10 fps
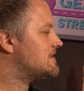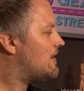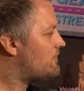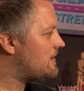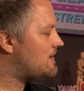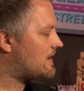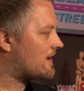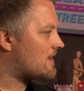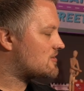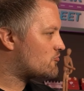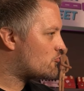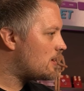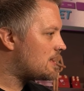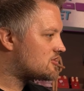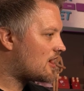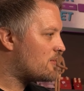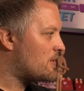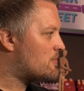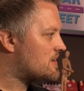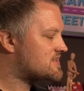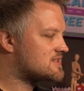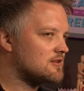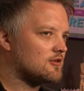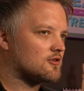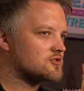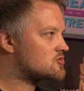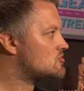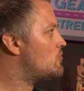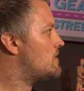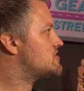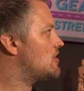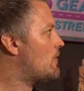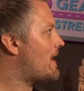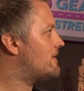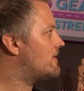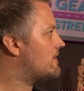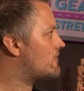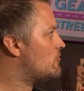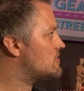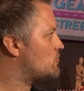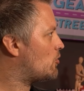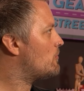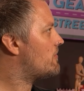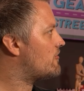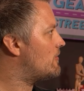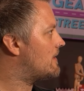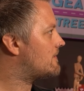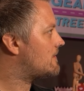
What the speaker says: Lovely, it's really chimey, but it's still got so much low end and there's so much warmth to it.